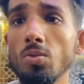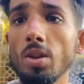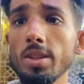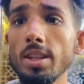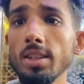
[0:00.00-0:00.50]

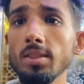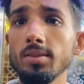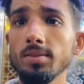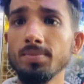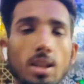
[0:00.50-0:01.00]
one thing,
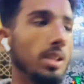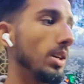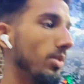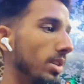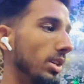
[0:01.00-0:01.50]

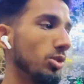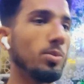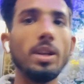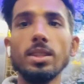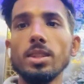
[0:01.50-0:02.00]

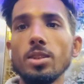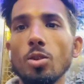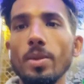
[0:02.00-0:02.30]
Raghav is in